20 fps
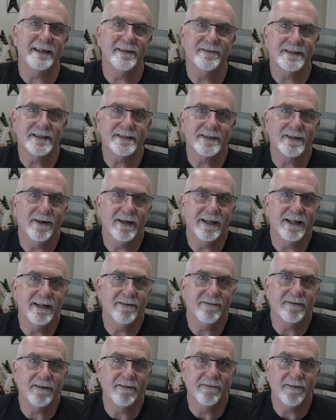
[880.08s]
gives us an idea
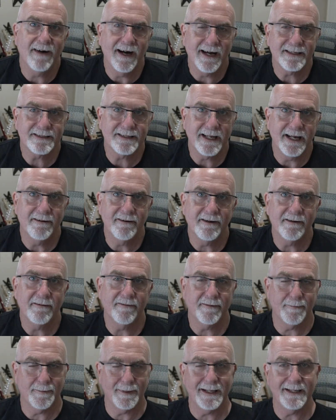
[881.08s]
of the vast area
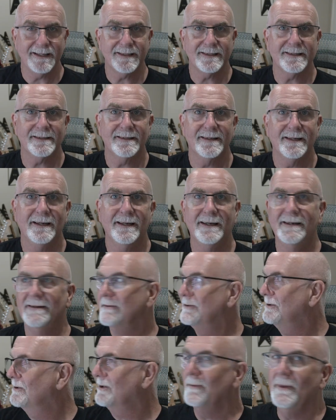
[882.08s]
of the place.
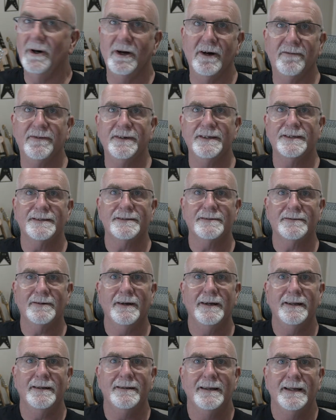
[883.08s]
Look at my office,
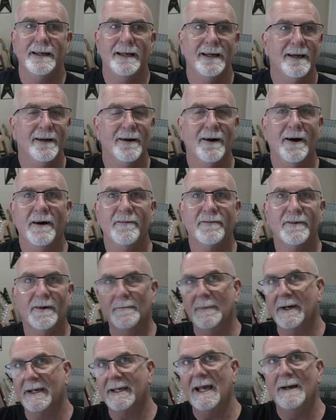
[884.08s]
right? I've got
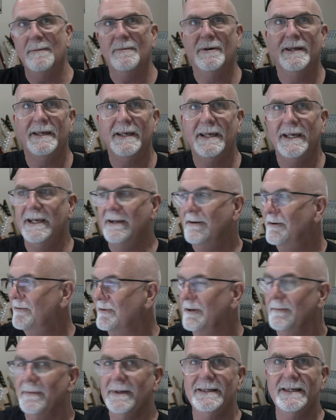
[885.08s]
my camera here, I've
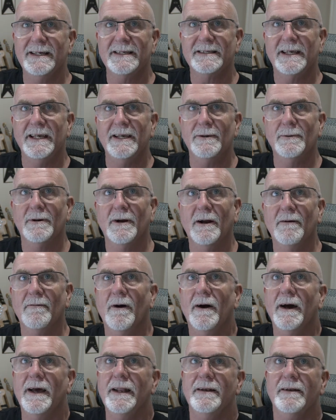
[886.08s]
got my desk here where I
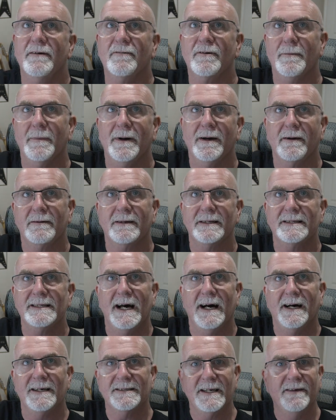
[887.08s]
write, and I've got my
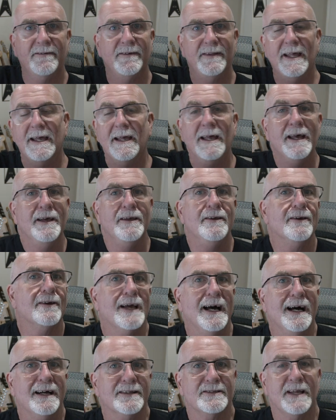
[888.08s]
guitars over there. You
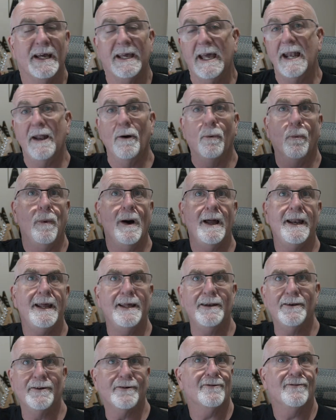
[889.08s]
can't say, and at one
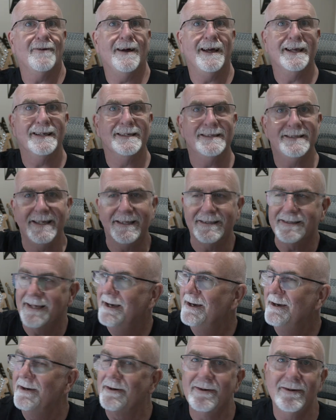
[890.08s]
end, Craig sits,
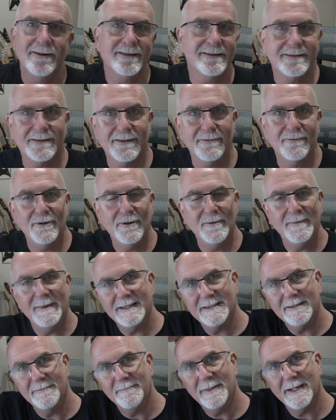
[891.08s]
because the room
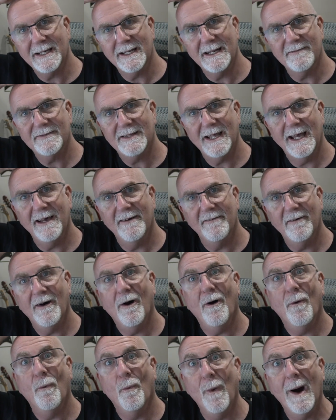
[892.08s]
isn't big enough to have
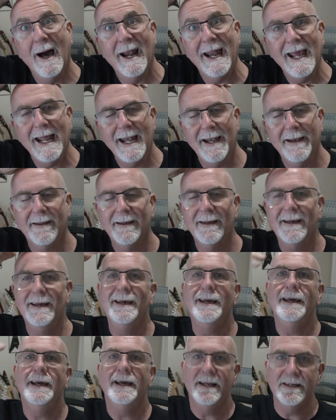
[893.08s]
one end.
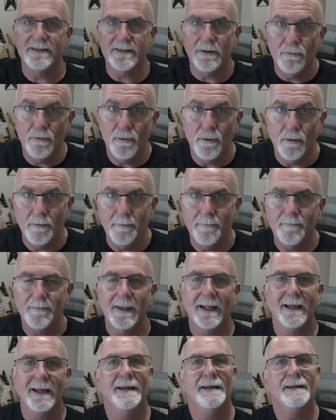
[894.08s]
It is a room.
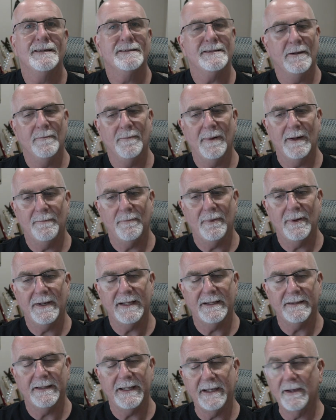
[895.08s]
So by
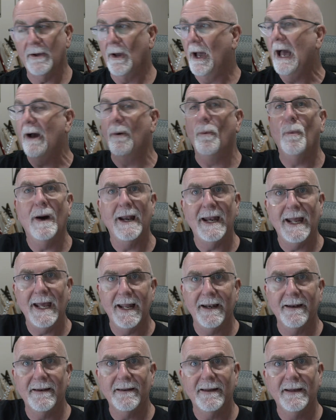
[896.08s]
putting the at one
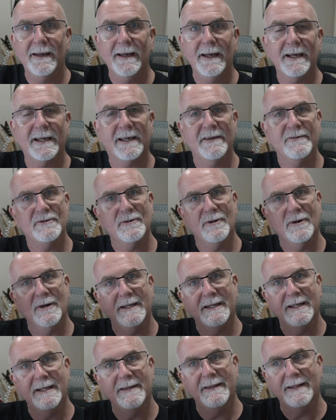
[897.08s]
end, it gives you an
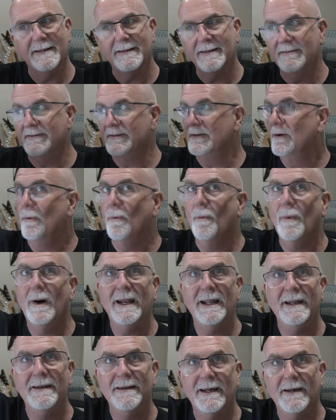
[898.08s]
idea that there's
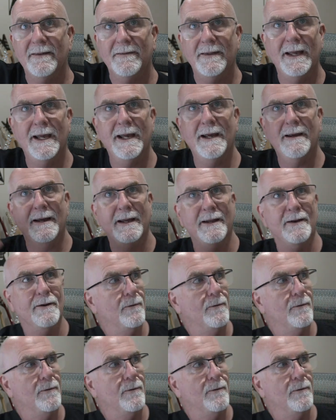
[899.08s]
one end down there and